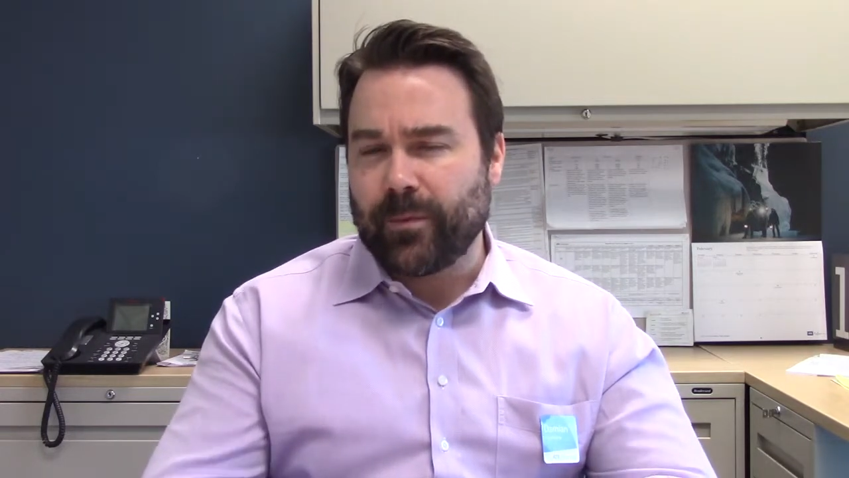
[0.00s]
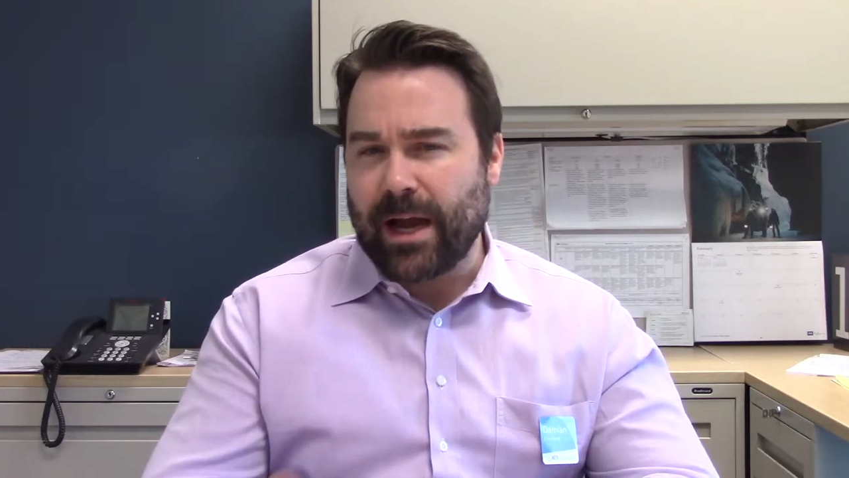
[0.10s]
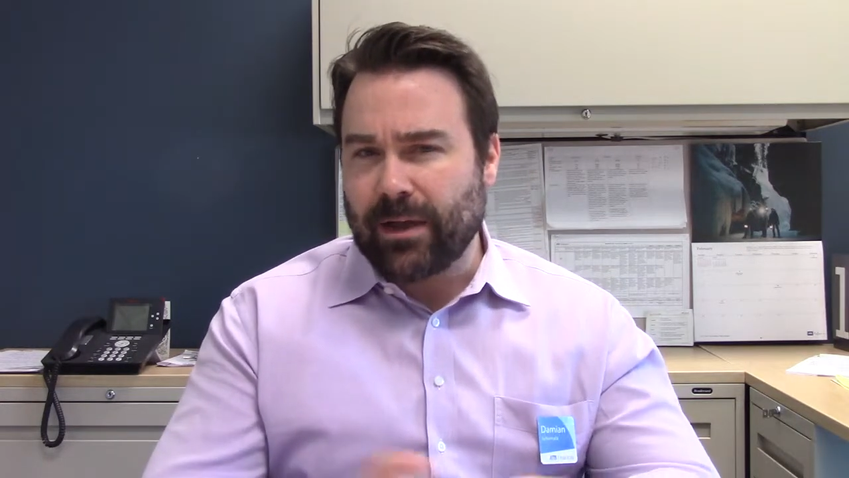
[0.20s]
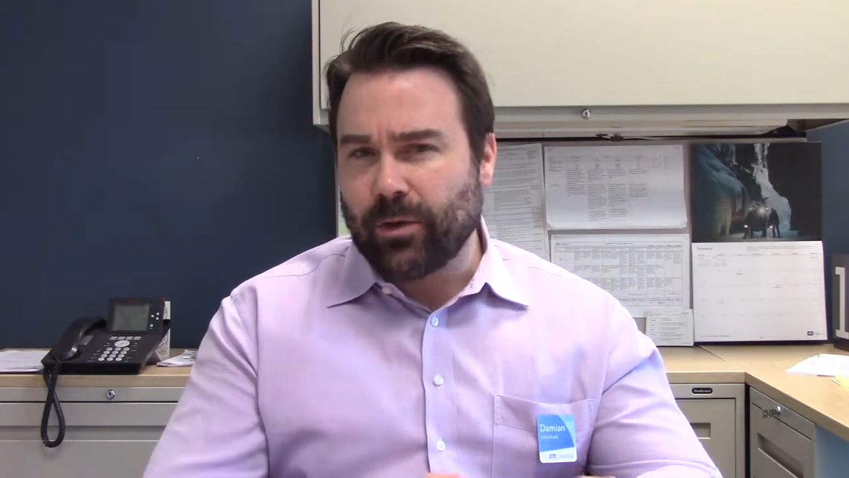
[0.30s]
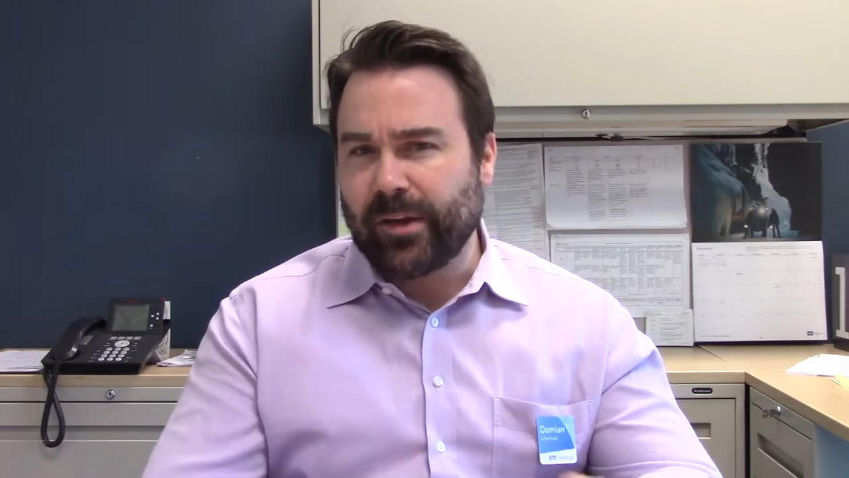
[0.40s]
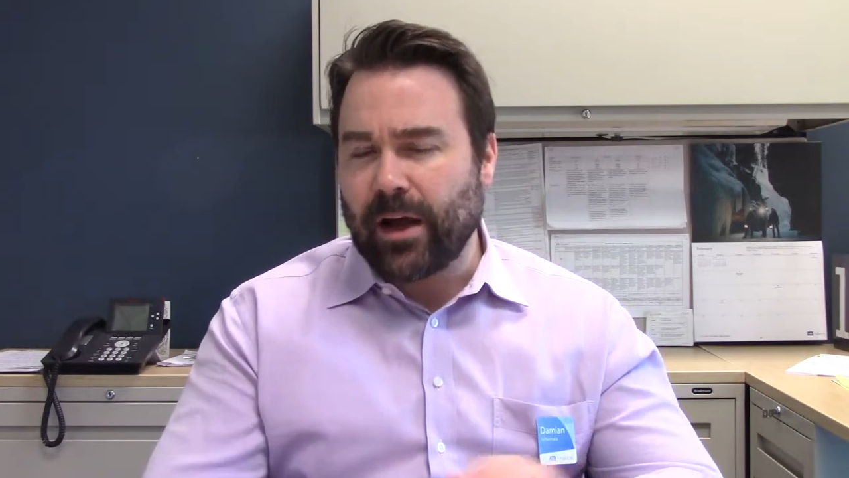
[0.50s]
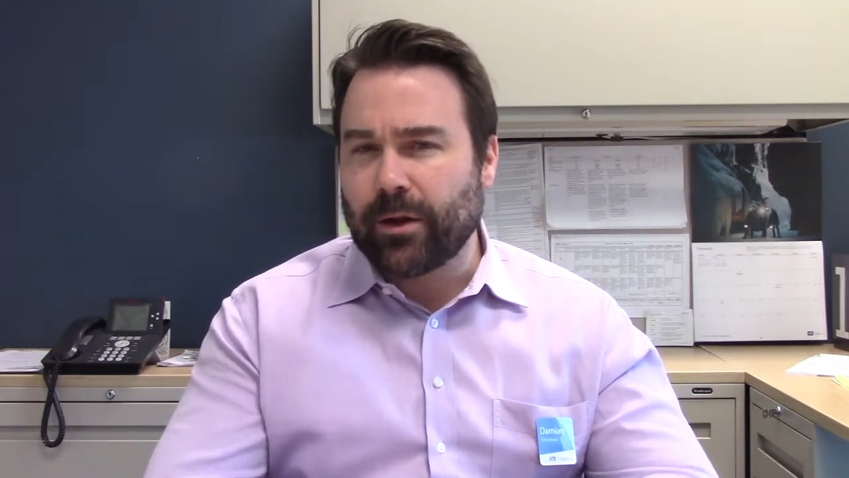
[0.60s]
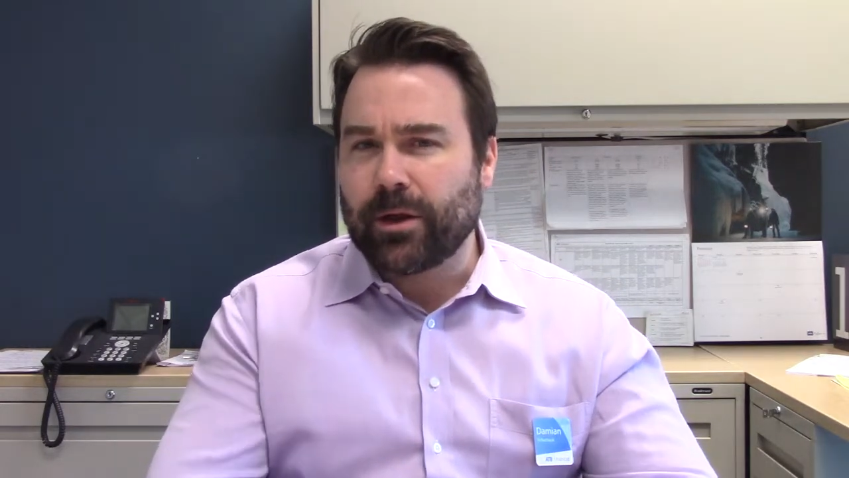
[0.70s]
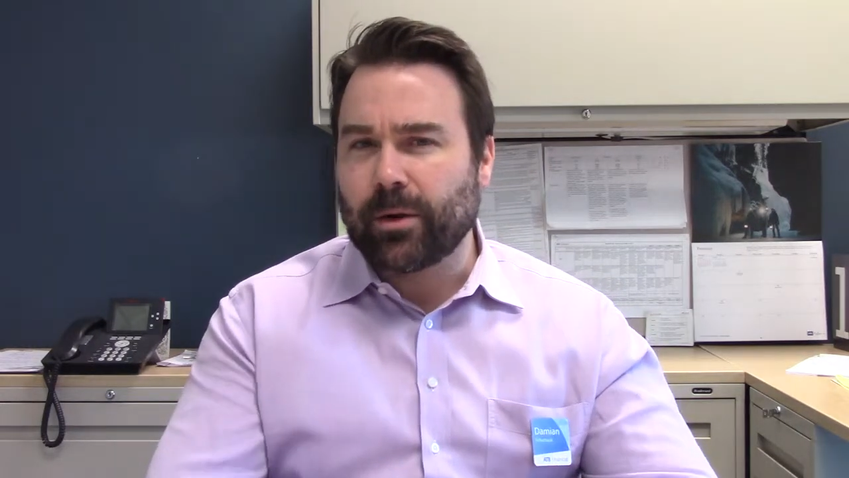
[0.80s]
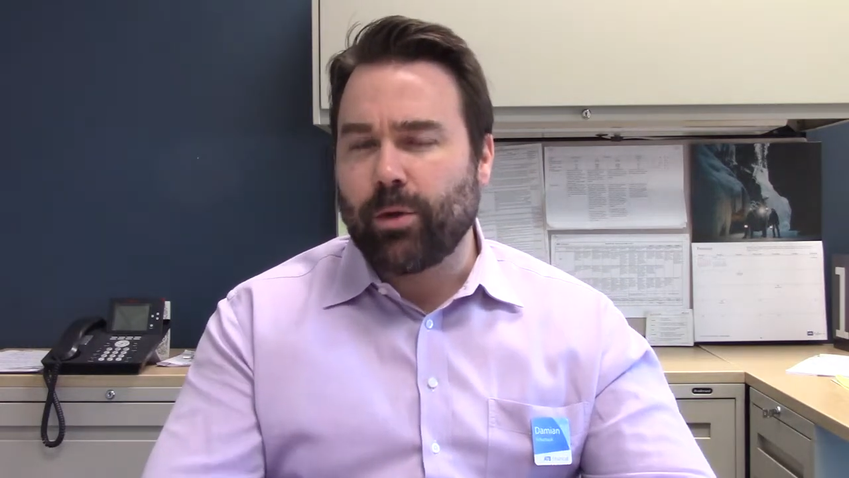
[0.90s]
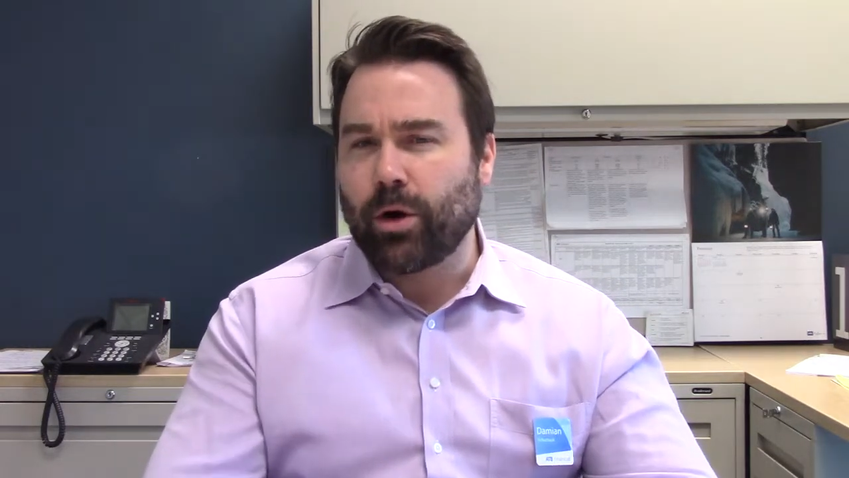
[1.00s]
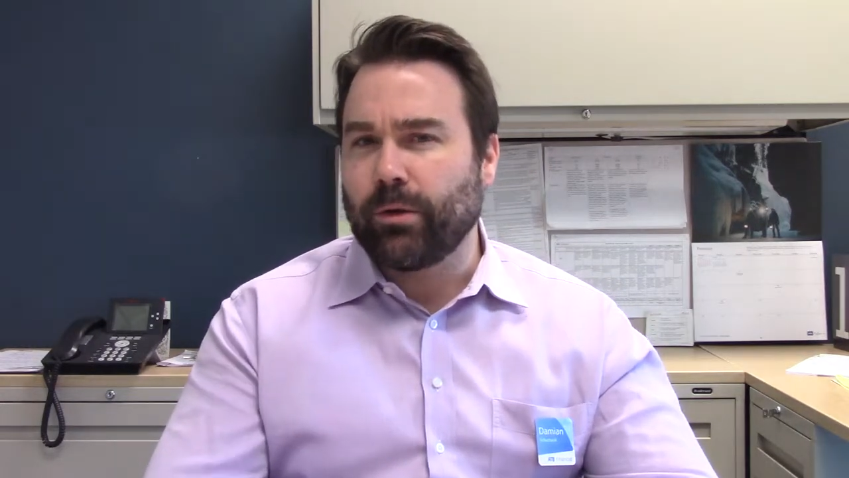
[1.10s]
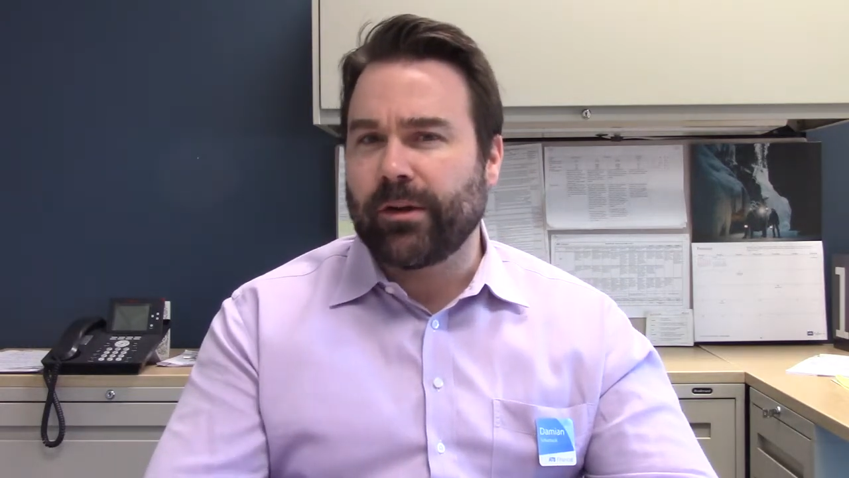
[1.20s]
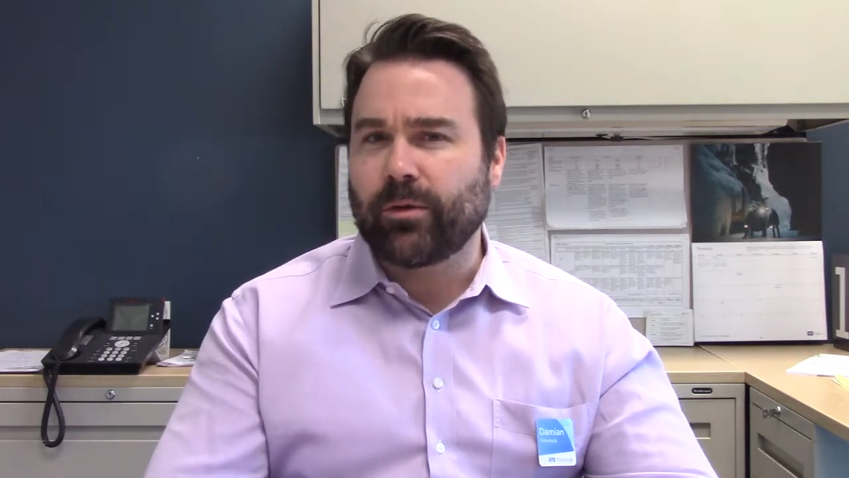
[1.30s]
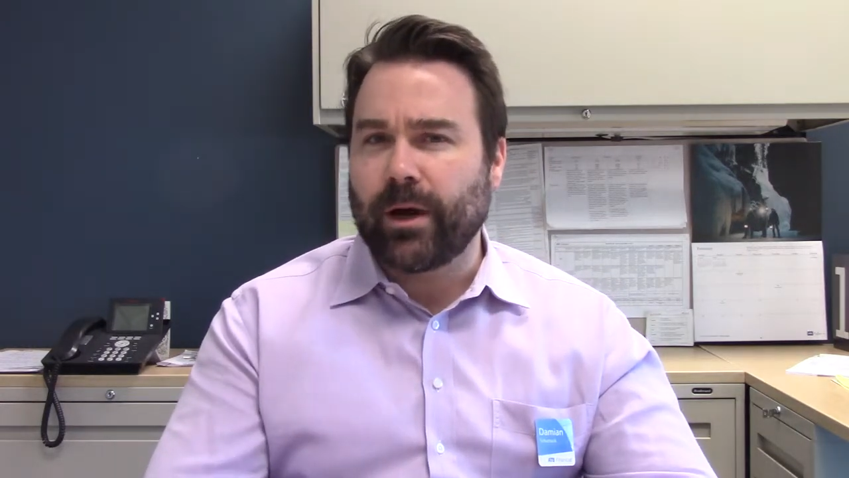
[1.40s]
At those healthier borrower
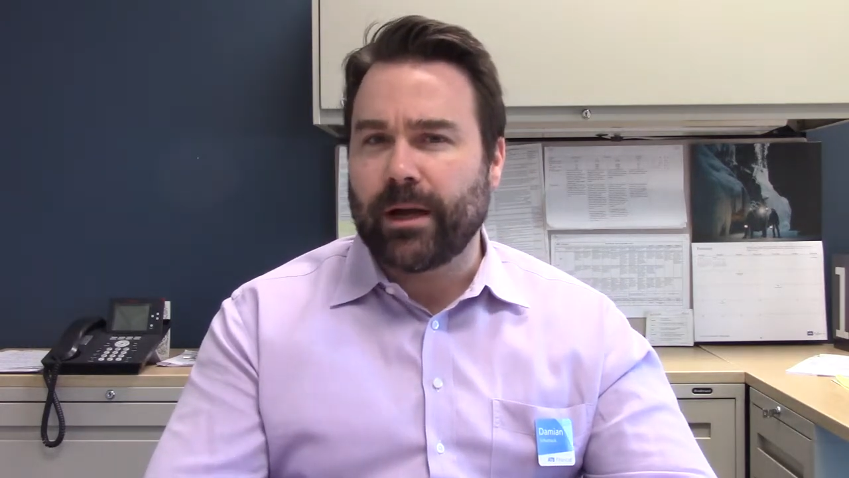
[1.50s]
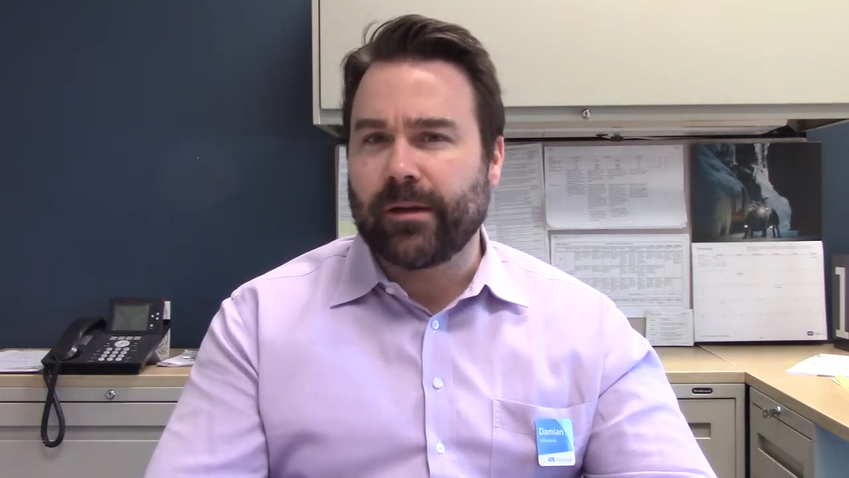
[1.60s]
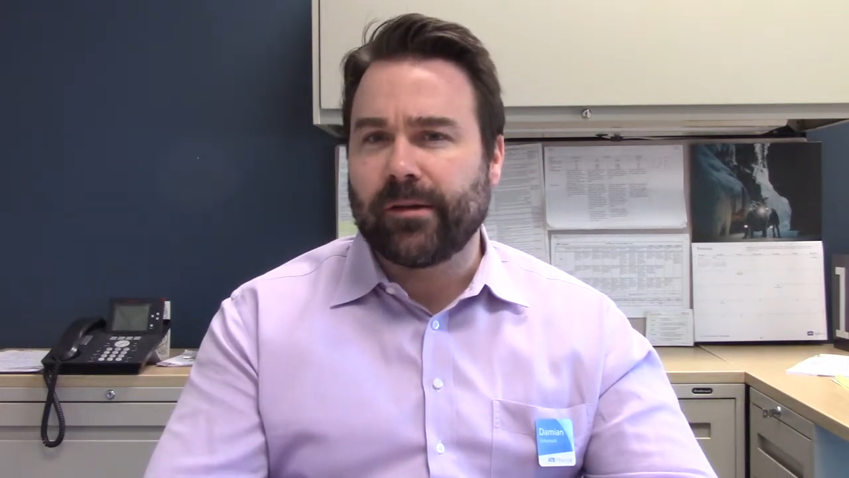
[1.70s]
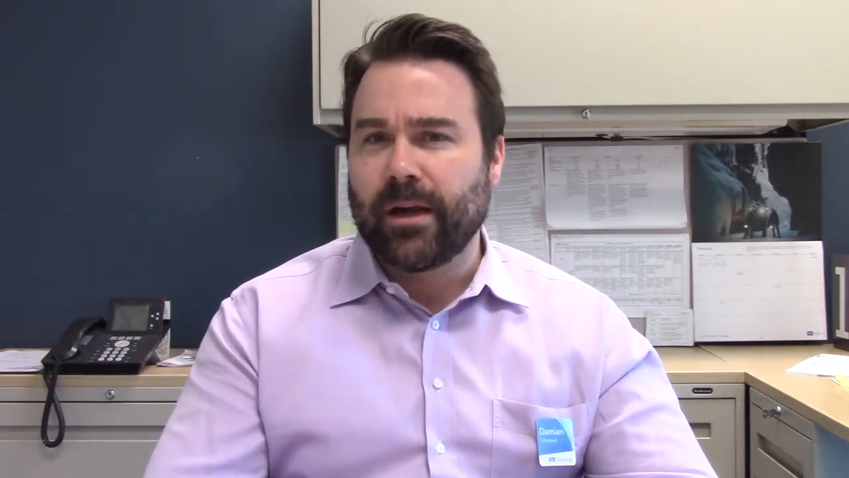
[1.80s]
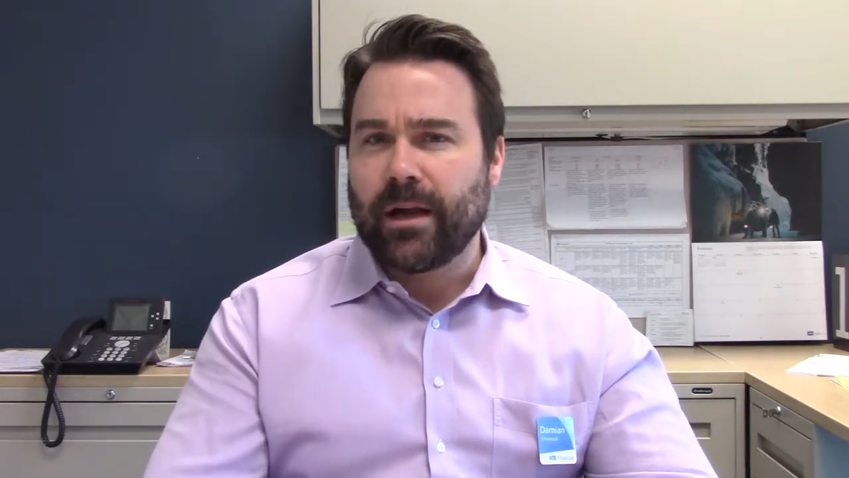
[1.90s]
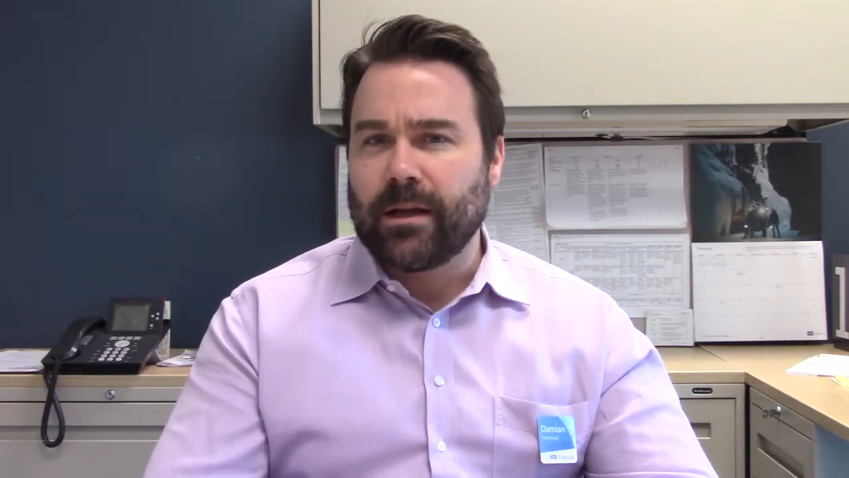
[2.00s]
risk ratings,